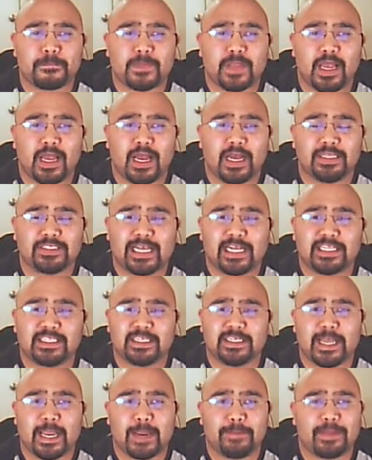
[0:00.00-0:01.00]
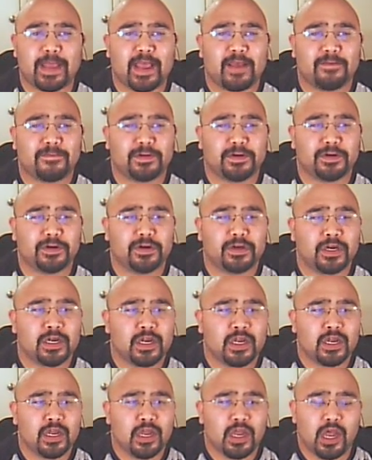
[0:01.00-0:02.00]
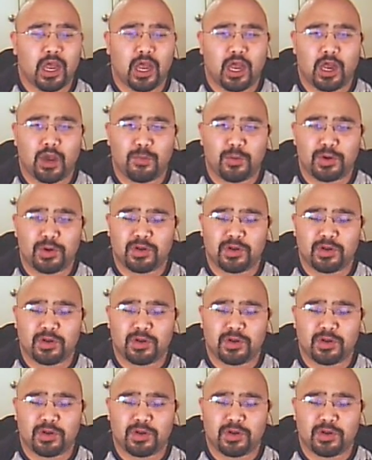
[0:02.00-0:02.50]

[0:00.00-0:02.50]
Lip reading: It's actually named after one